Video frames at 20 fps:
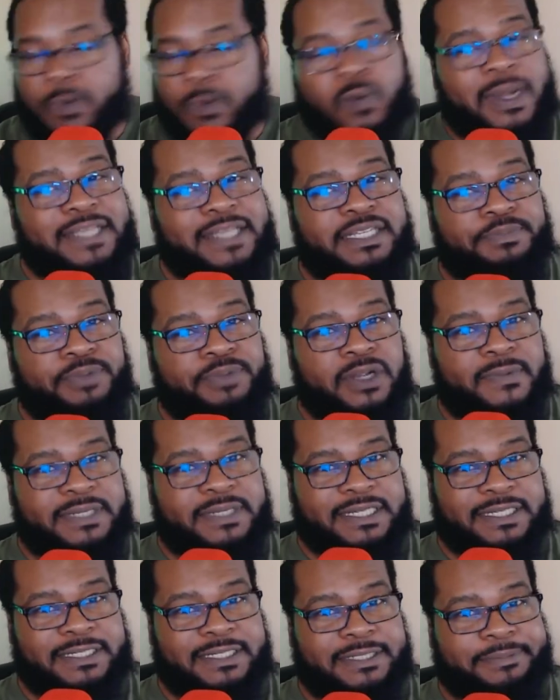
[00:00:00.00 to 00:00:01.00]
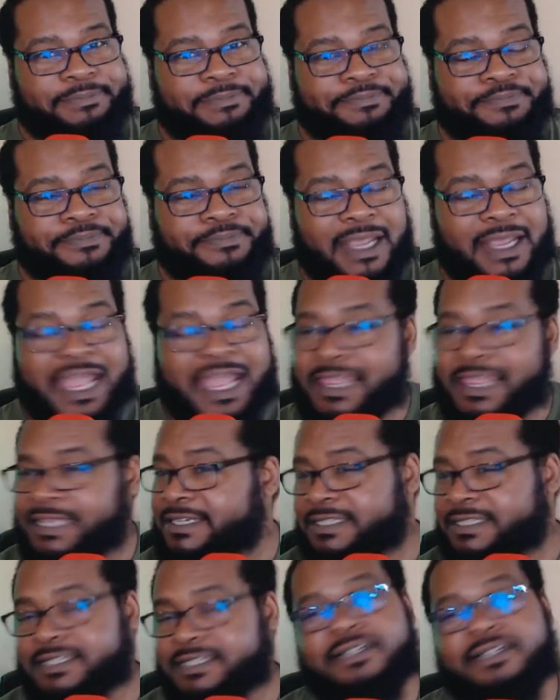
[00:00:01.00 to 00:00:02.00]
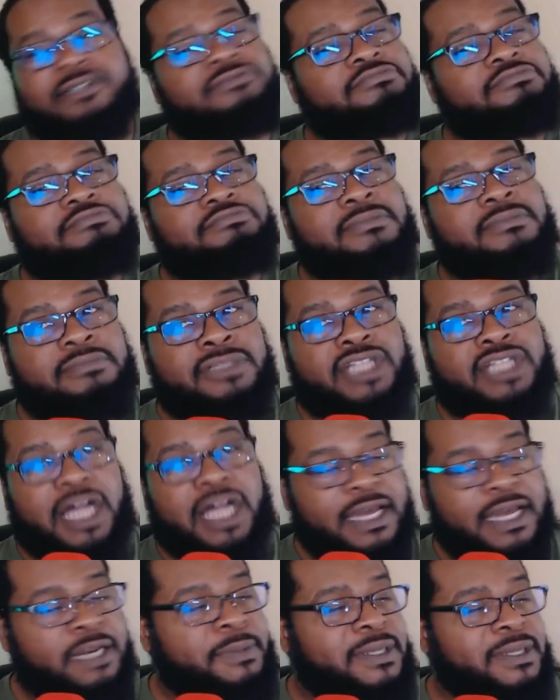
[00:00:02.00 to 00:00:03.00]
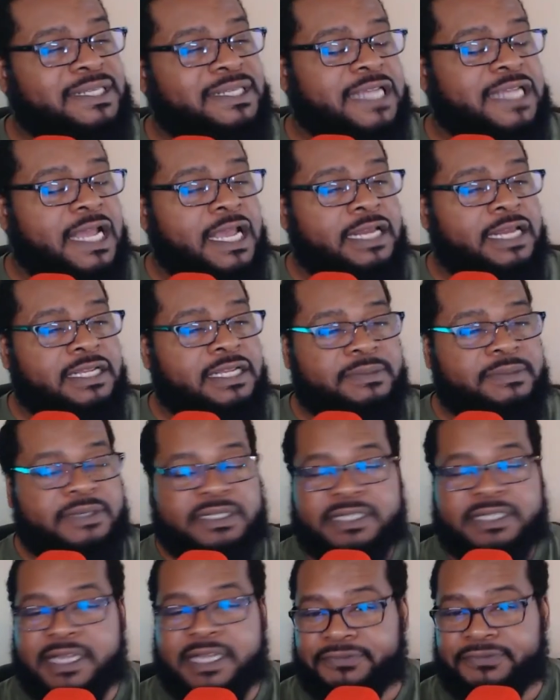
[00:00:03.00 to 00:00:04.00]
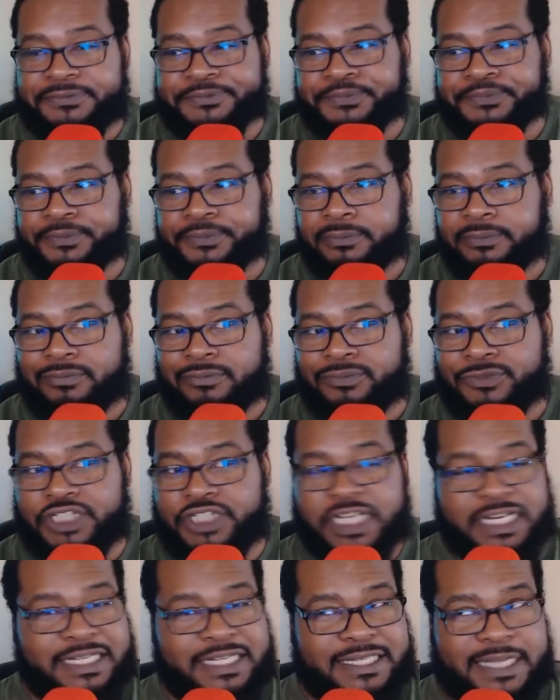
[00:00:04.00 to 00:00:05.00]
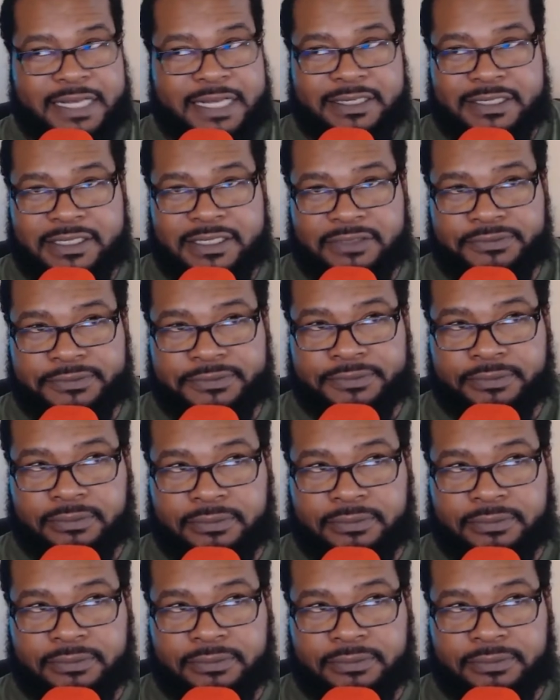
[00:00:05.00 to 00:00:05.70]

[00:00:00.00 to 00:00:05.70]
a white supremacist and then start talking about Zionism and stuff, genocide and stuff.